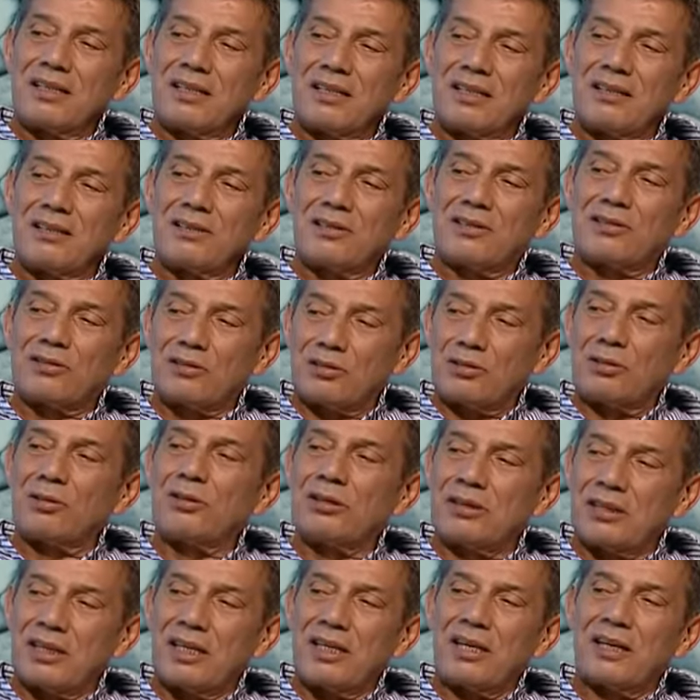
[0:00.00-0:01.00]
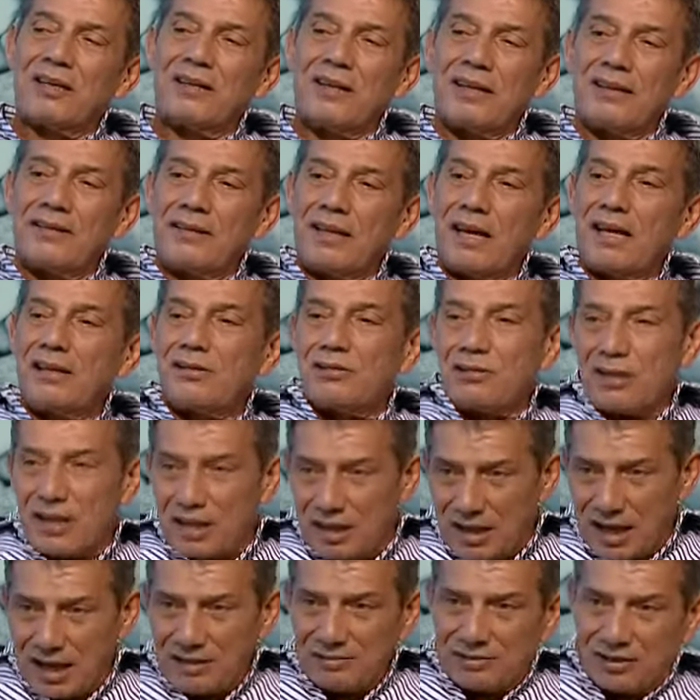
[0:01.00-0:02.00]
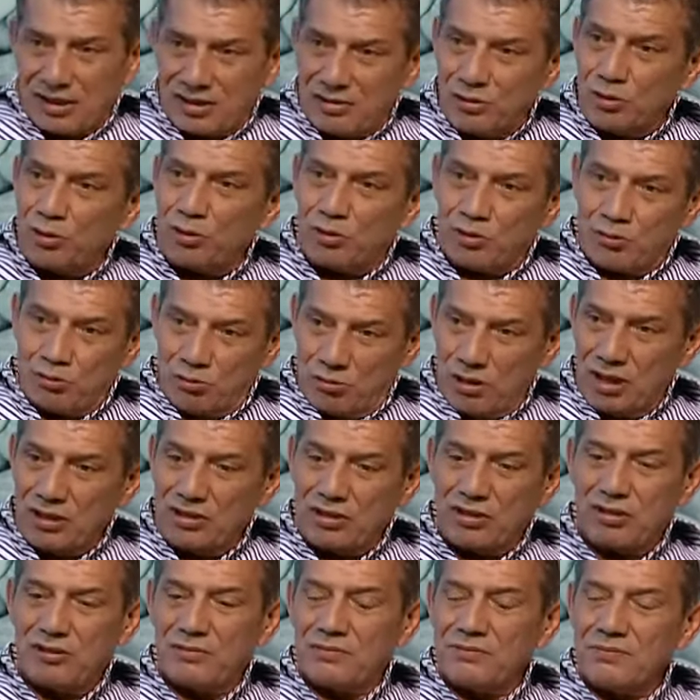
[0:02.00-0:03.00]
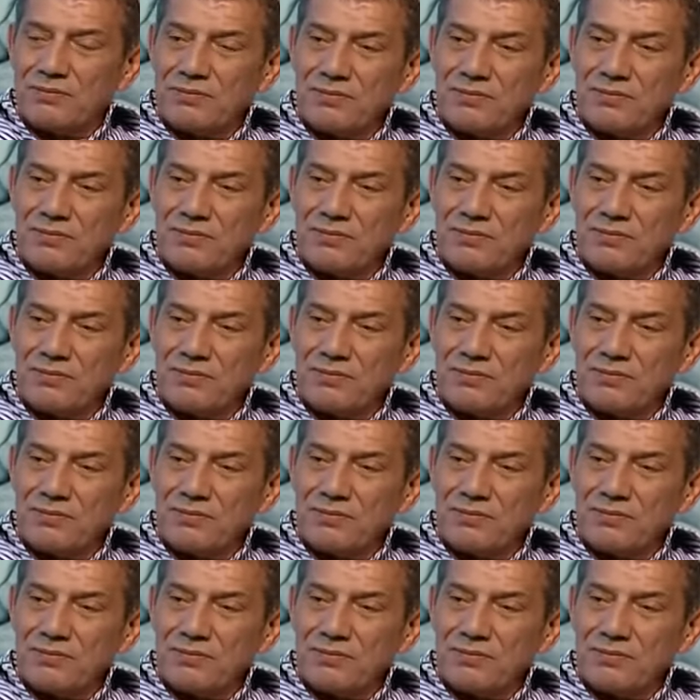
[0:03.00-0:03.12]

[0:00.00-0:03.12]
stood there, and that answered your question.